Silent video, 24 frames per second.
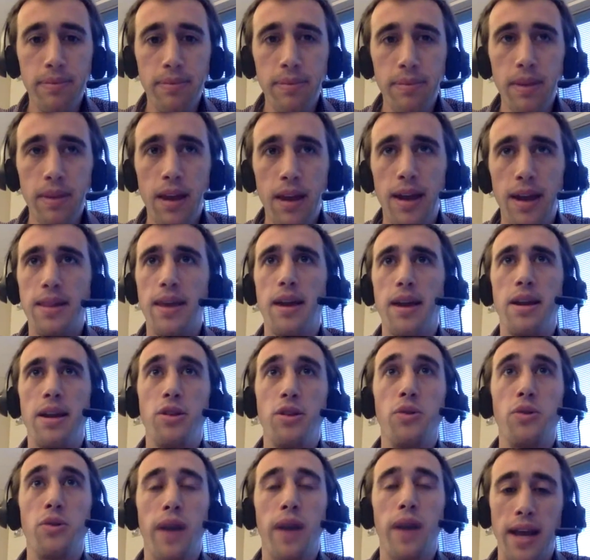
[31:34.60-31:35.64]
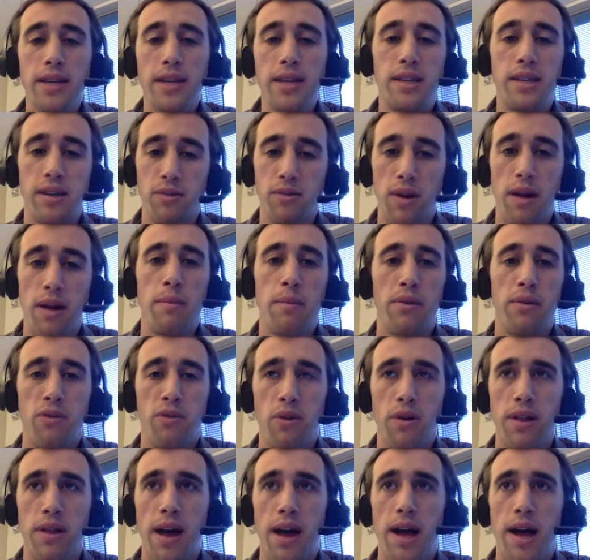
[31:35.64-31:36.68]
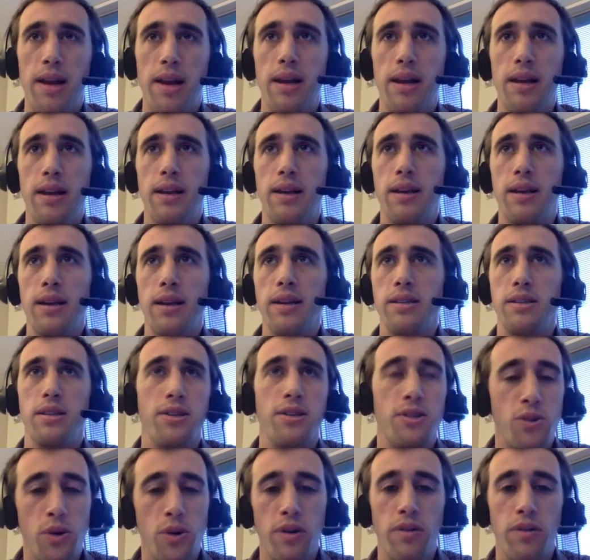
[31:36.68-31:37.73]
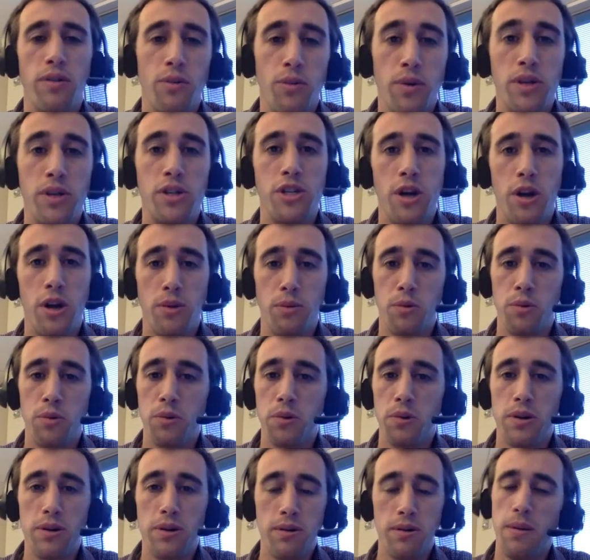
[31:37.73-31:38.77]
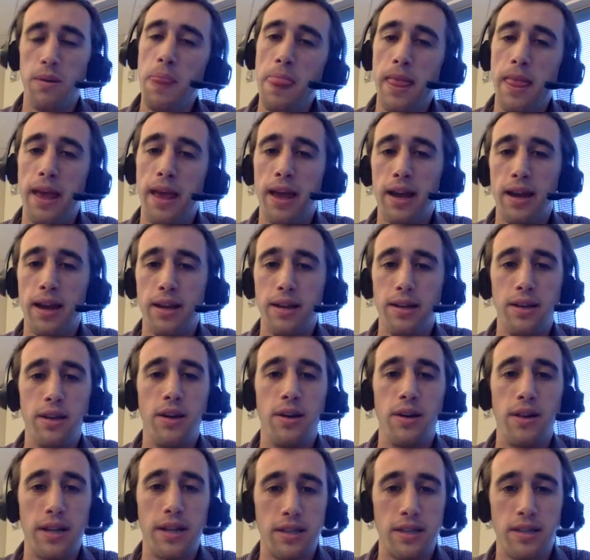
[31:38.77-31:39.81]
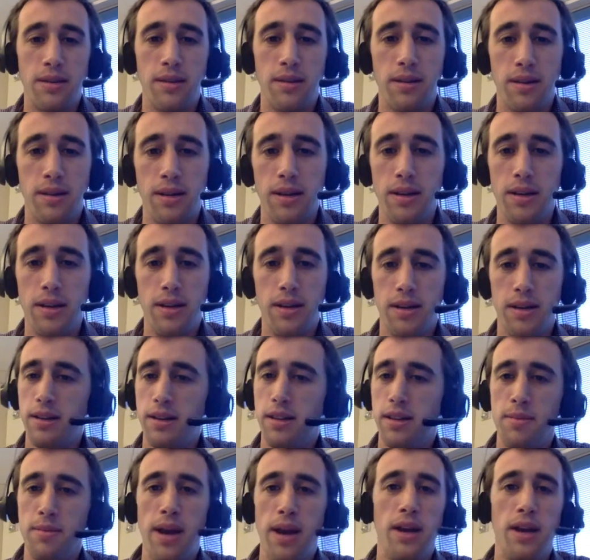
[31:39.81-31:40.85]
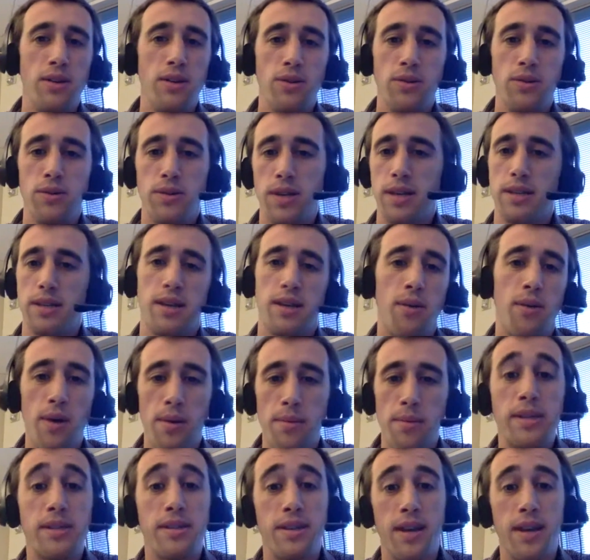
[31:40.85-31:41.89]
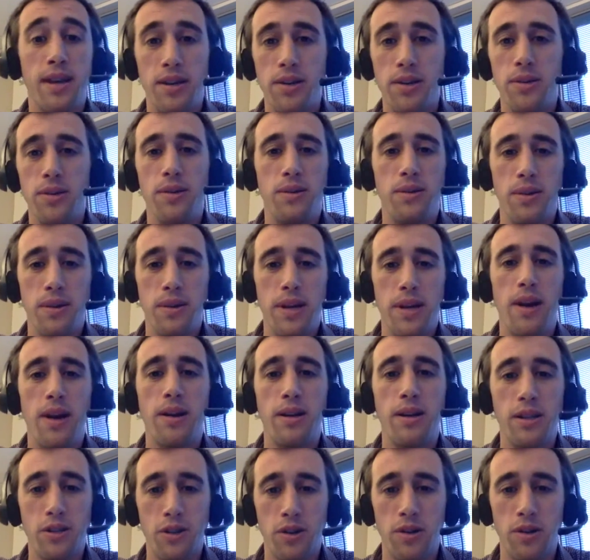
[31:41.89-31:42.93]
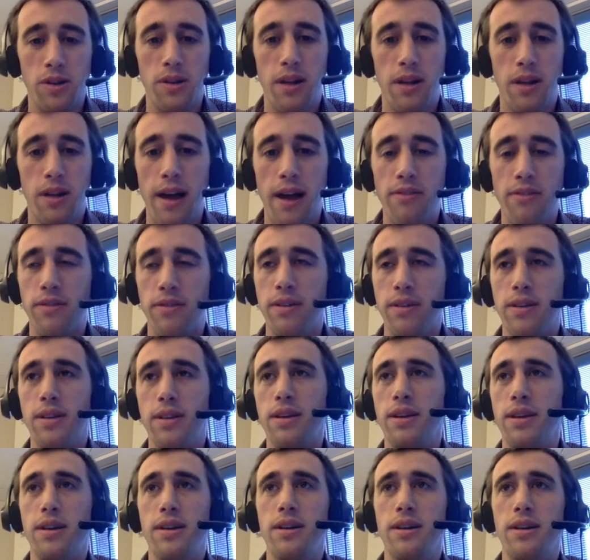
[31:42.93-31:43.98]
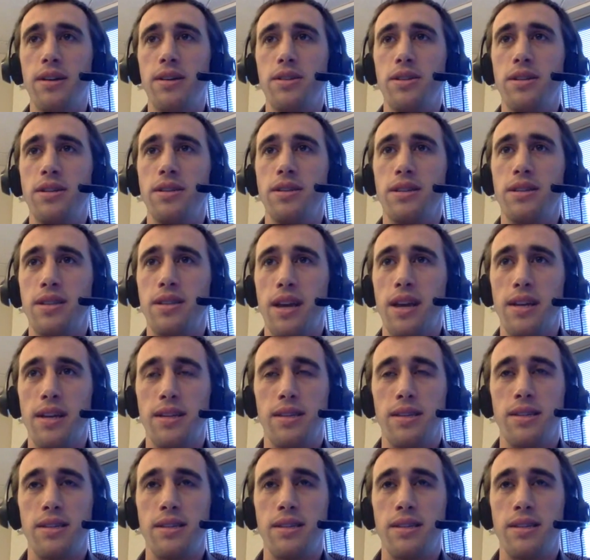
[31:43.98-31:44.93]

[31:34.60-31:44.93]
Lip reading: then in Luke 18, right before that, is the story of the rich young ruler. And, that's the man who says, like, what must I do to inherit eternal life? And Jesus says,